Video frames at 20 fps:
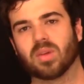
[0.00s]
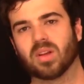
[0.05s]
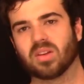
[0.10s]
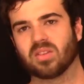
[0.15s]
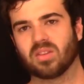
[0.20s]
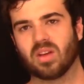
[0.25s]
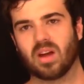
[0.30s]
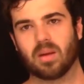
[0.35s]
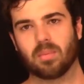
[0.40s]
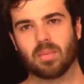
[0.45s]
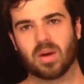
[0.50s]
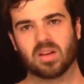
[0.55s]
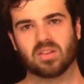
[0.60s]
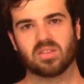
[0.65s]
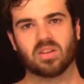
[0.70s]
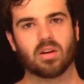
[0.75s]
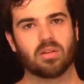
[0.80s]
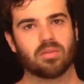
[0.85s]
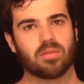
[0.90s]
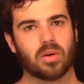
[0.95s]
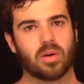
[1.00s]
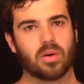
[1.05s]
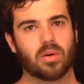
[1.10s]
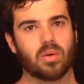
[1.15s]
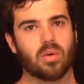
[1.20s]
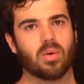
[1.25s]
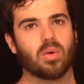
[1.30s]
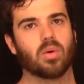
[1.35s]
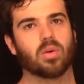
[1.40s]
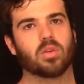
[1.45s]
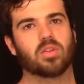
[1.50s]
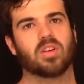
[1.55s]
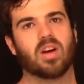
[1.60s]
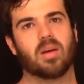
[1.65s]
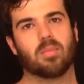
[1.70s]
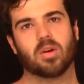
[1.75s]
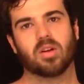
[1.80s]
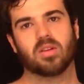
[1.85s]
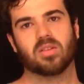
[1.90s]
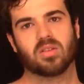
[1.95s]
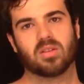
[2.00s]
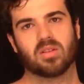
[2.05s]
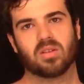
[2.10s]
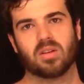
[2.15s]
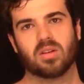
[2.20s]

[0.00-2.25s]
let's say, my cell phone or tablet.